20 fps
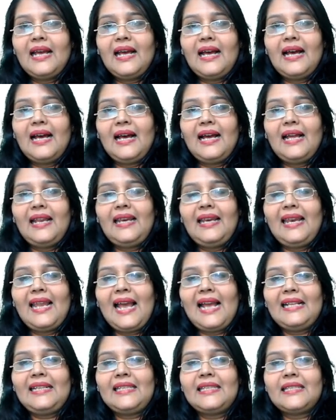uh,
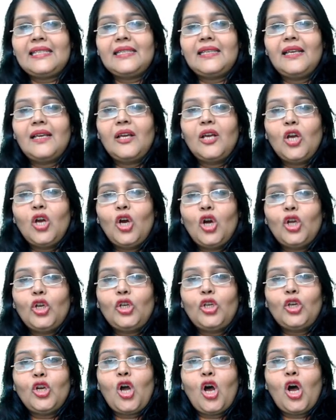let's
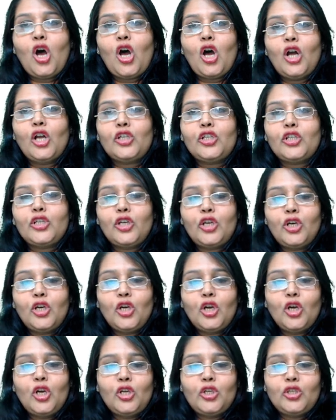not
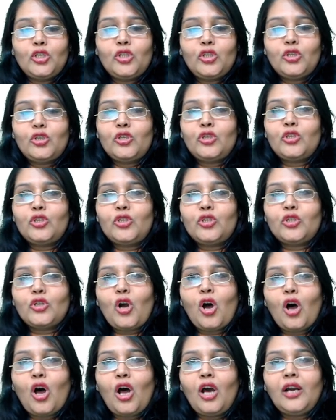
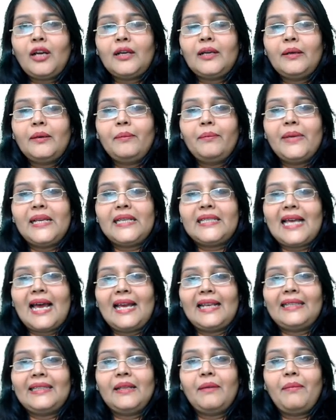talk
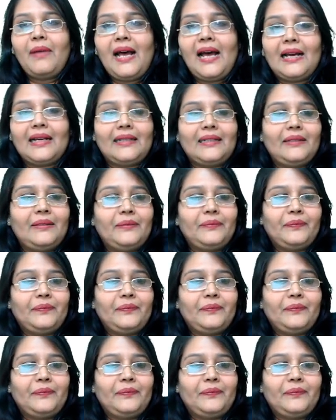beside the mark.